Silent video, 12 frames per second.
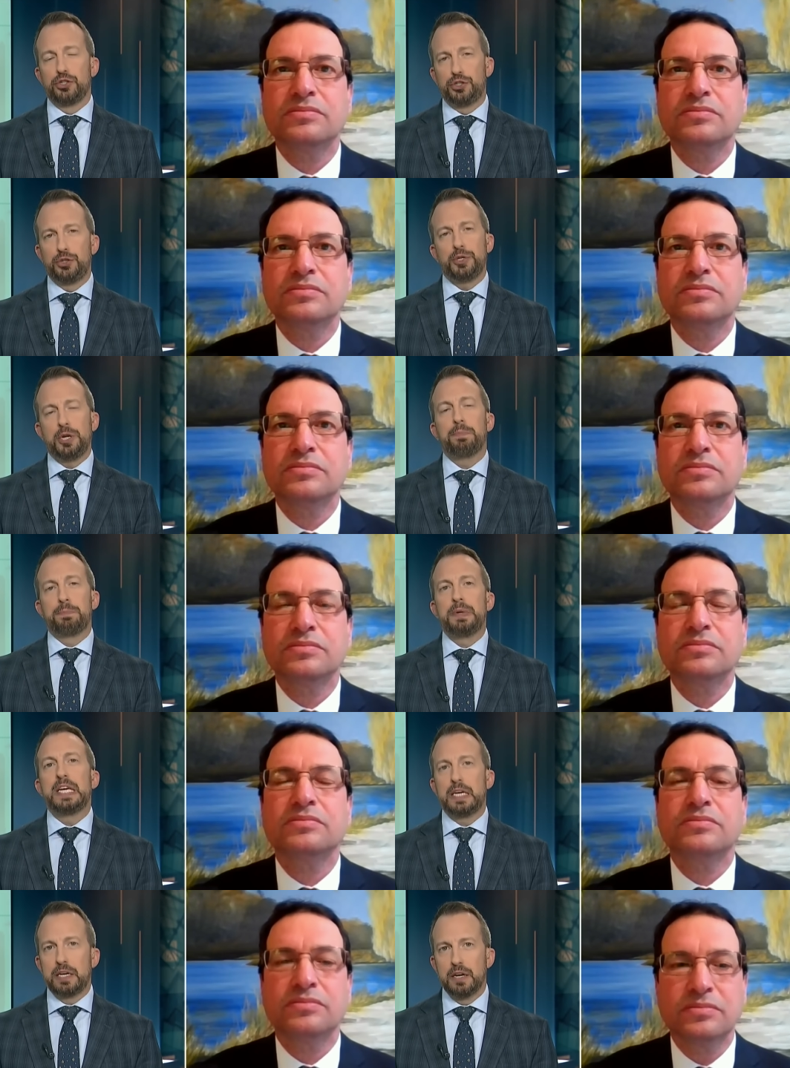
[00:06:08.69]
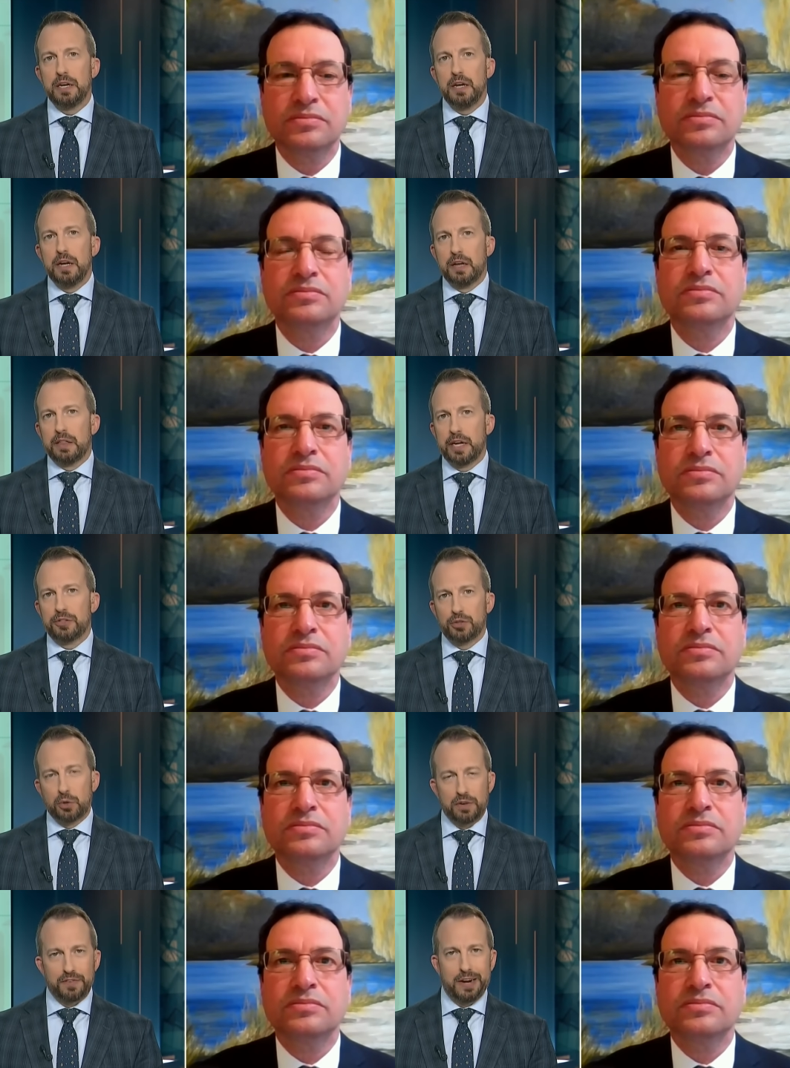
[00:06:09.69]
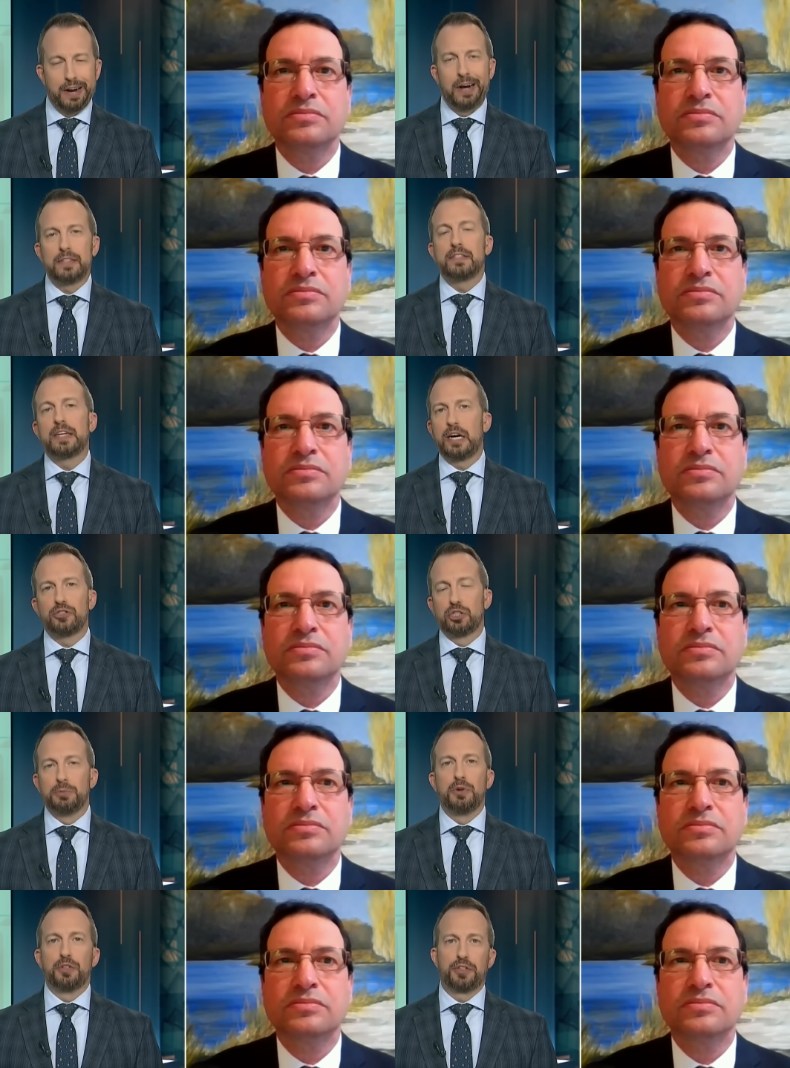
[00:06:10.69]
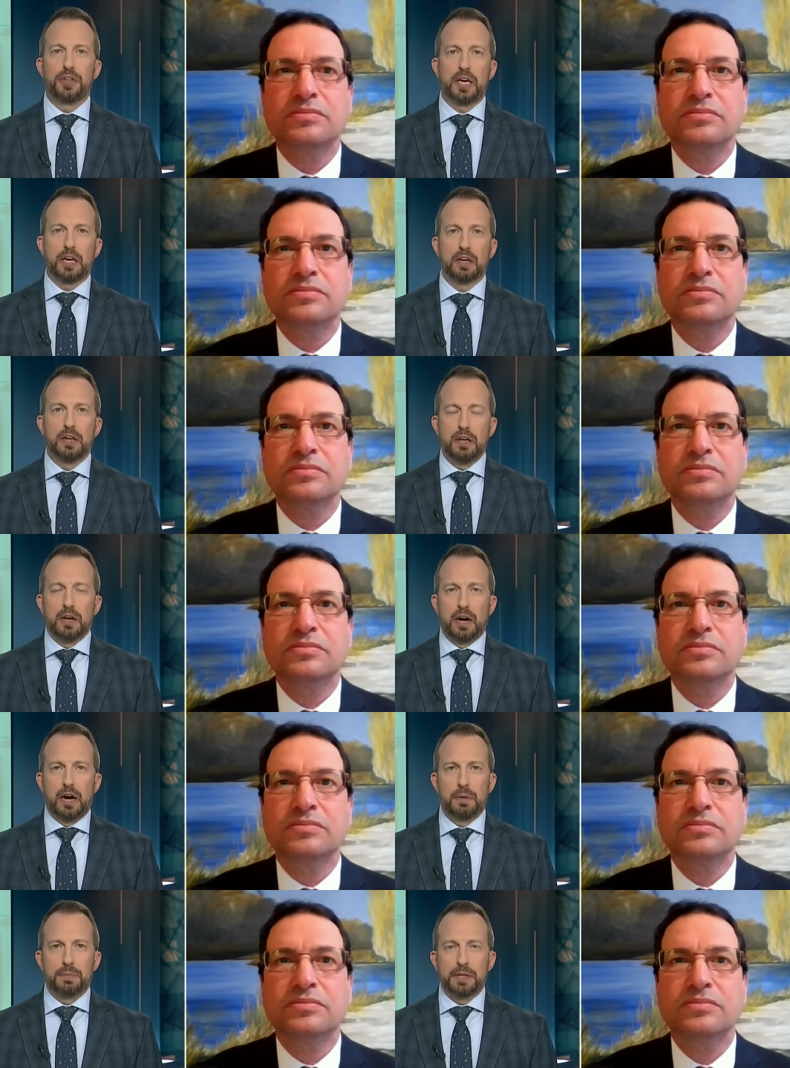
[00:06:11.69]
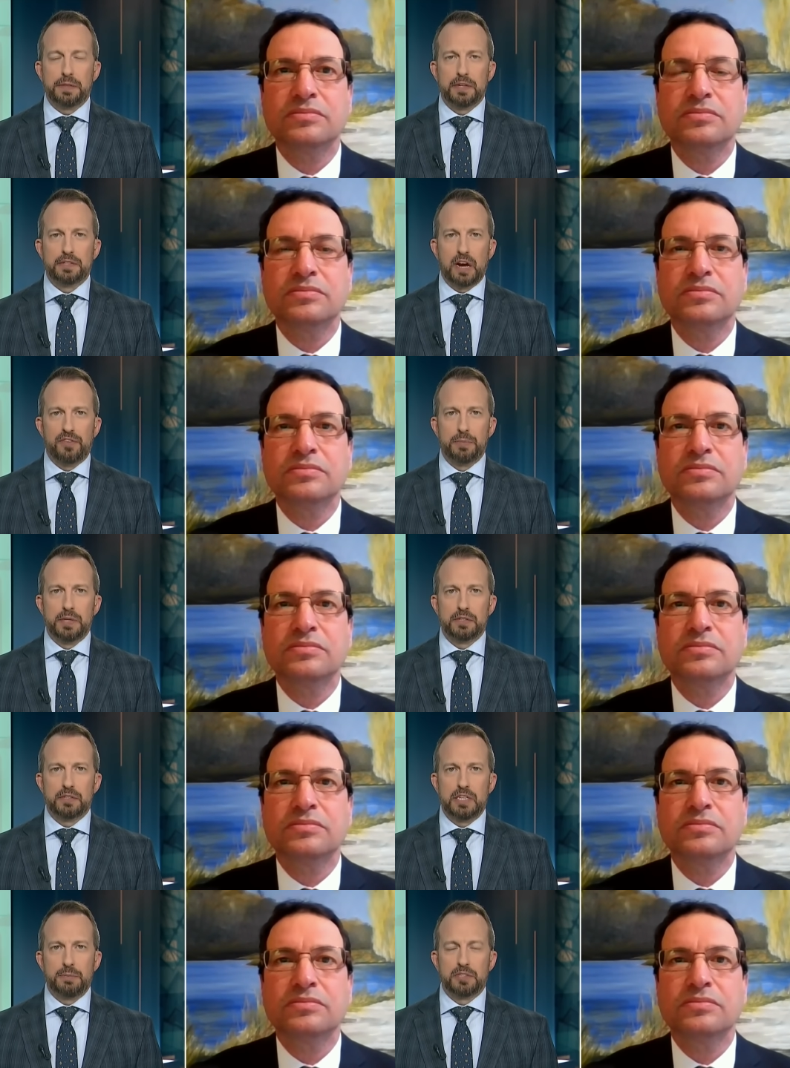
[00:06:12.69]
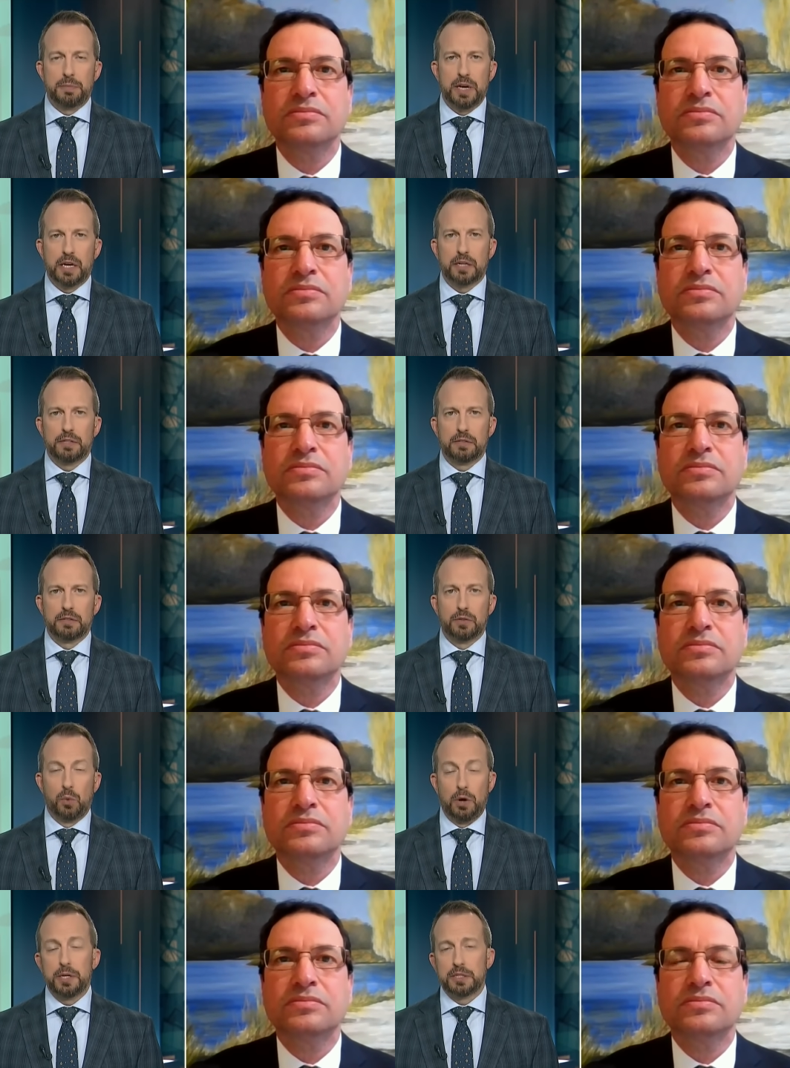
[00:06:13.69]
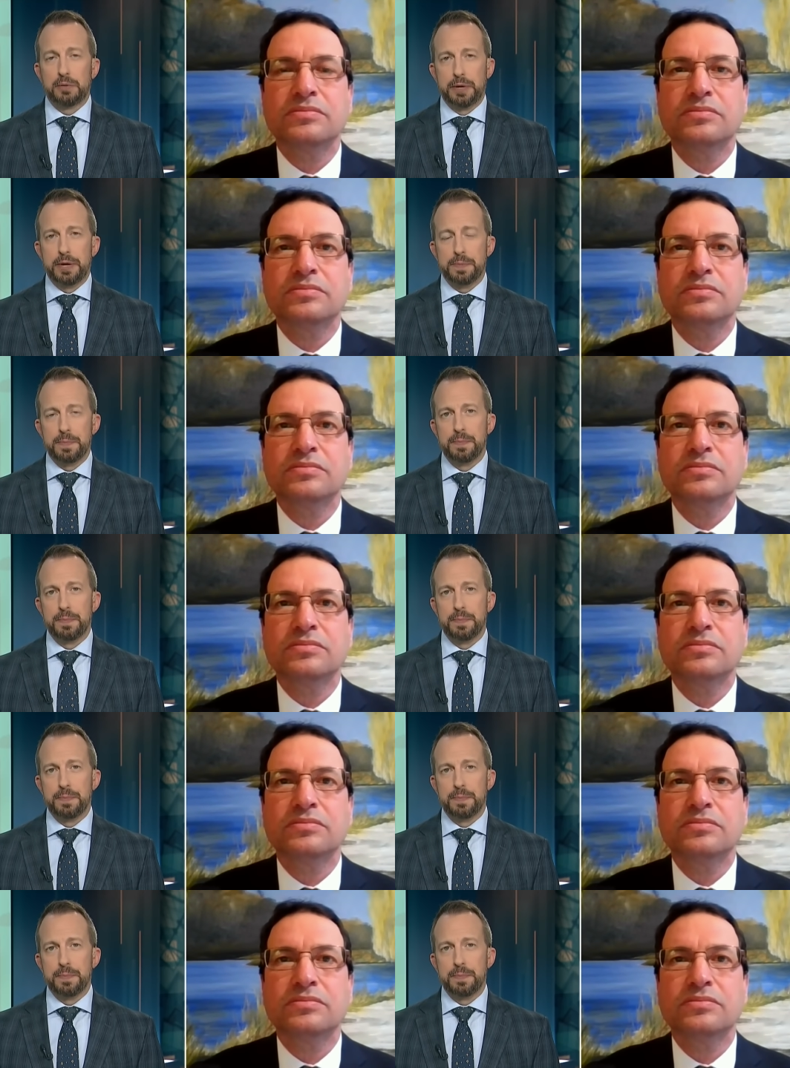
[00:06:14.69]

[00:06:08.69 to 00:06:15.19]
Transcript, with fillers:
Speaker 1: Should it be that sort of untouchable thing um, that this government seems to make it to want it to be?